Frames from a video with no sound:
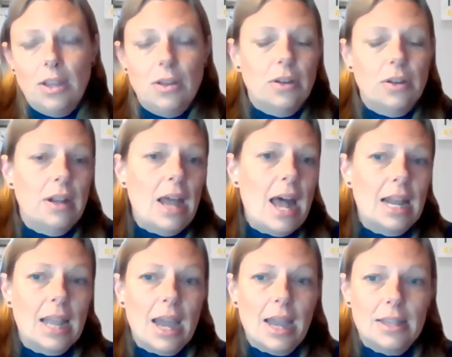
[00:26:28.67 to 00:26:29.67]
you can
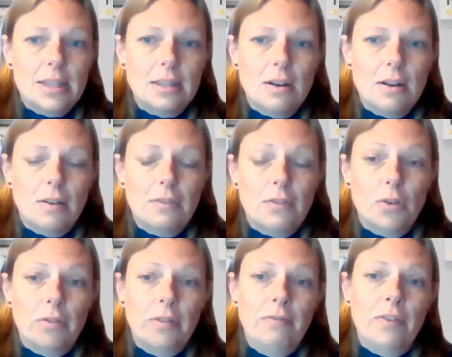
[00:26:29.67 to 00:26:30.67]
allocate staff
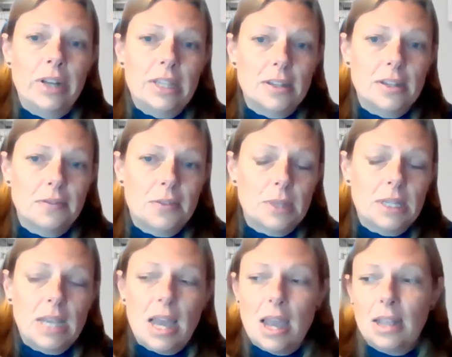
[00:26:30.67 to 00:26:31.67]
or invite staff to
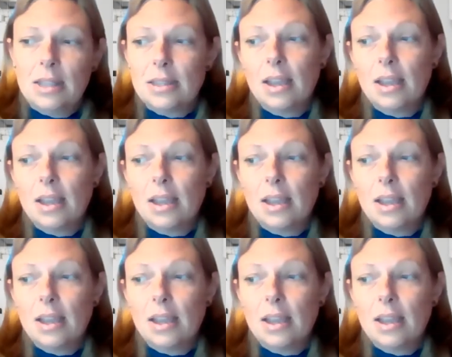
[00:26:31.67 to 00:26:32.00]
attend,